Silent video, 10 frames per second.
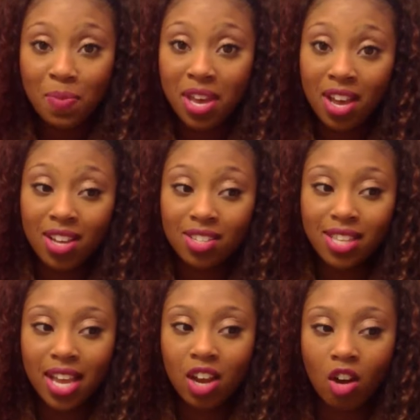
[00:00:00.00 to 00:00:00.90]
because
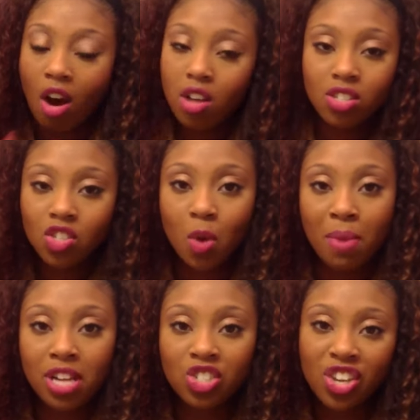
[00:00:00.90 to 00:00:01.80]
they cost so
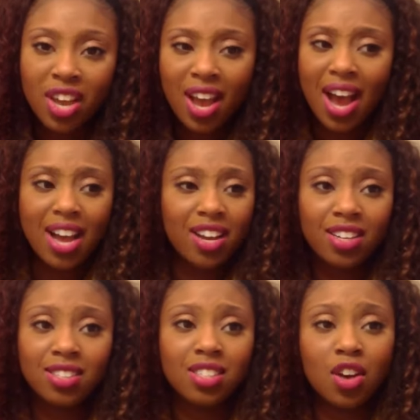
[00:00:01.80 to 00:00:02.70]
much. I
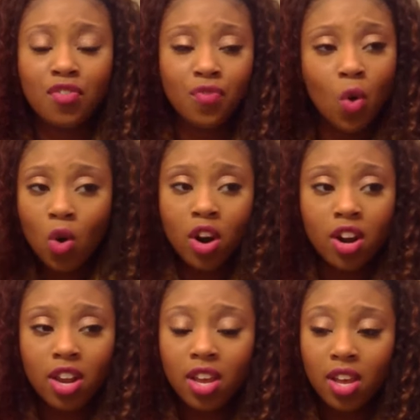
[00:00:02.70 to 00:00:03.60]
couldn't
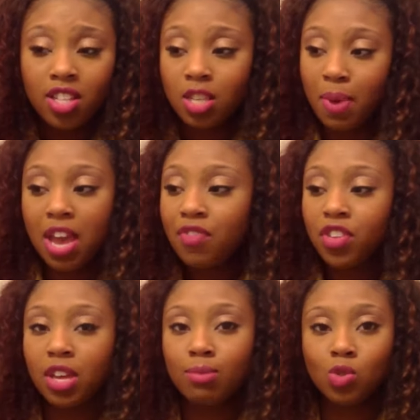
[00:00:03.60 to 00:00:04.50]
afford to pay for
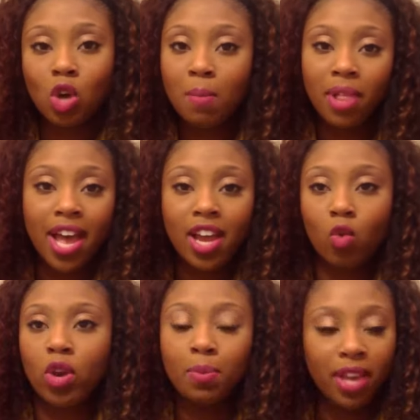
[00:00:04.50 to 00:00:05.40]
them. So I'm like
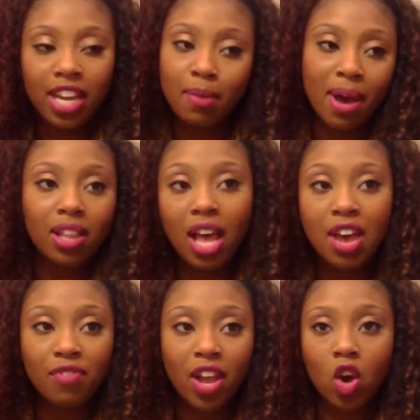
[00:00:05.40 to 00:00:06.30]
replanning my
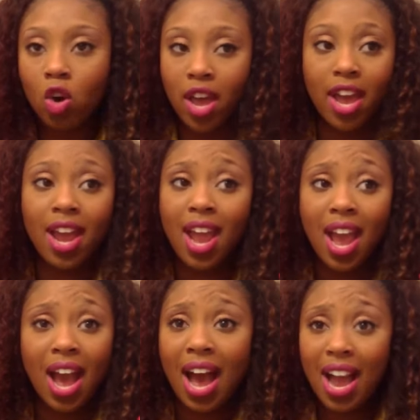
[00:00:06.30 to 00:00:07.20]
life. Like, okay,
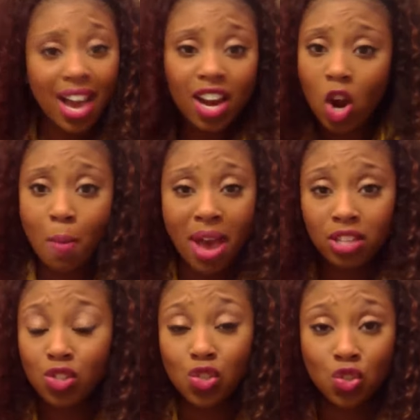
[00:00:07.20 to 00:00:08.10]
I got to go back
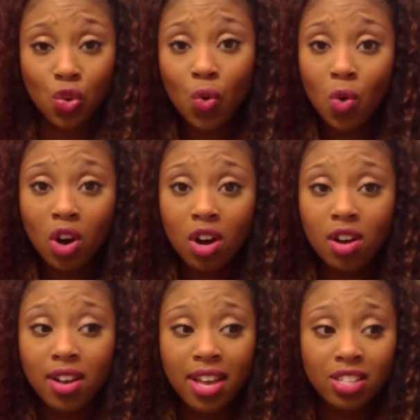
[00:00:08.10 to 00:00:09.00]
to
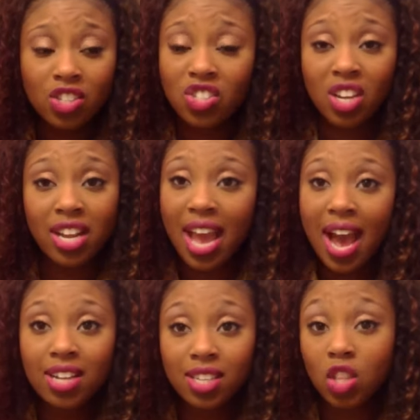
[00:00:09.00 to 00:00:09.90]
school to study
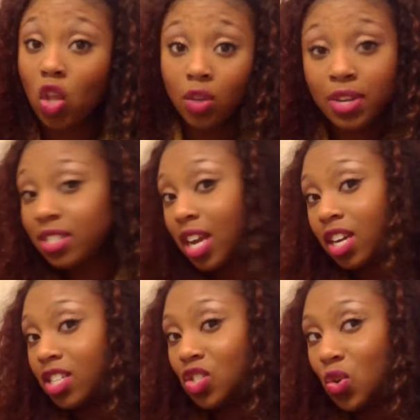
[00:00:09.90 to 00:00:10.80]
acting. The only reason I
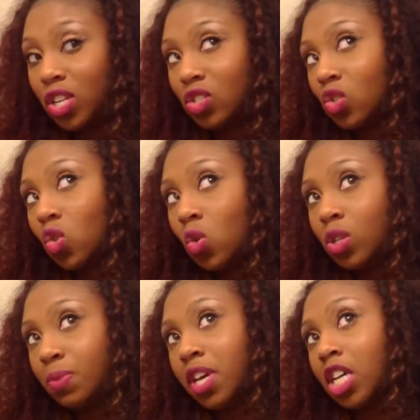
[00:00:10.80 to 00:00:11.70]
couldn't do it in school
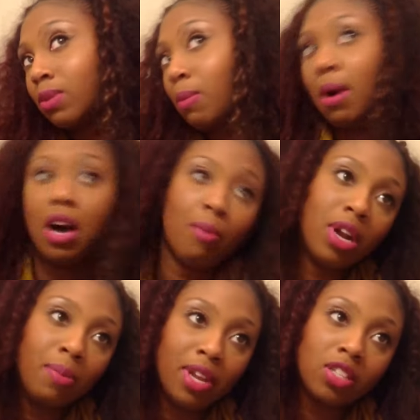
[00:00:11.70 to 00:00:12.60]
was because my mom
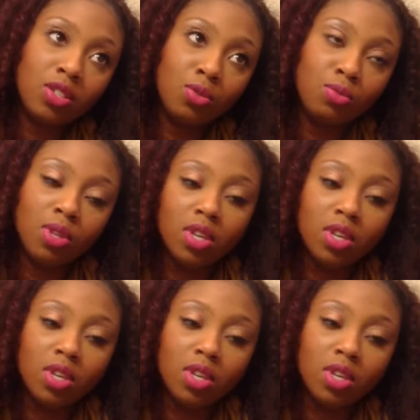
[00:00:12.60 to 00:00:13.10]
wanted me to do,